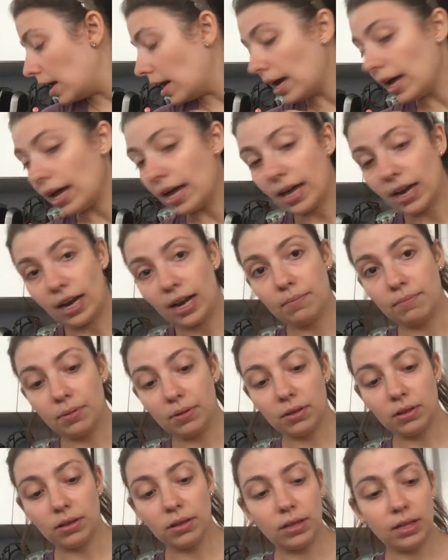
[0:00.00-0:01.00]
And I
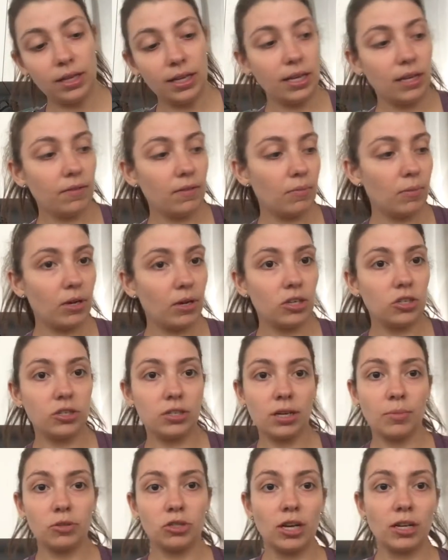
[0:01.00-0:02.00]
believe I'm going to just
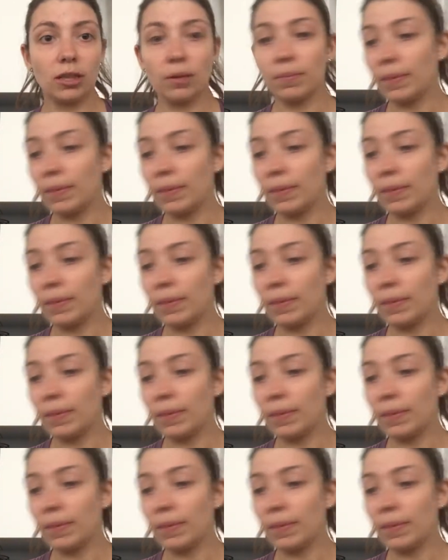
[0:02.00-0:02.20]
double check the